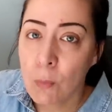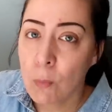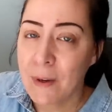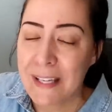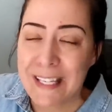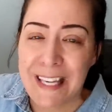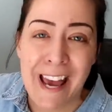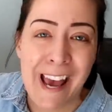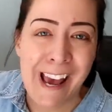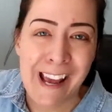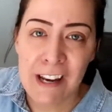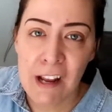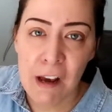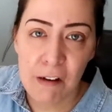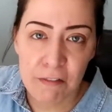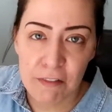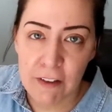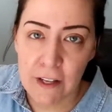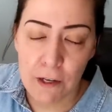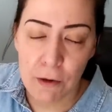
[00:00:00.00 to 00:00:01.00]
We
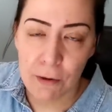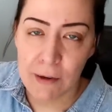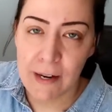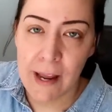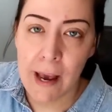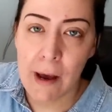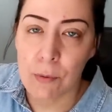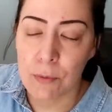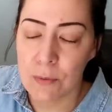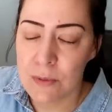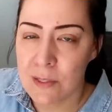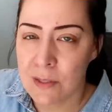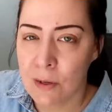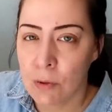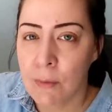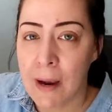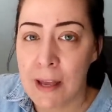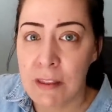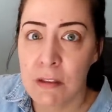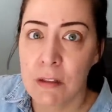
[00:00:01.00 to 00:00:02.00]
cannot figure it out.
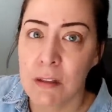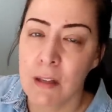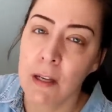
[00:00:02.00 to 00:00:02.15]
So rather